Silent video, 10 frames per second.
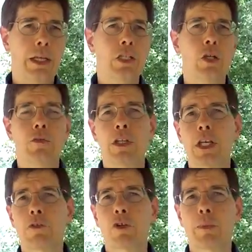And so I've done
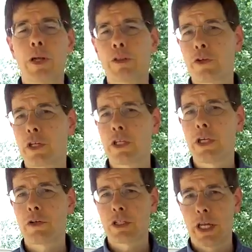that for about 30
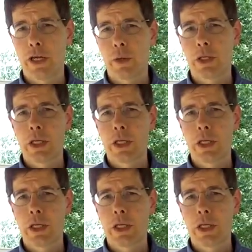years now.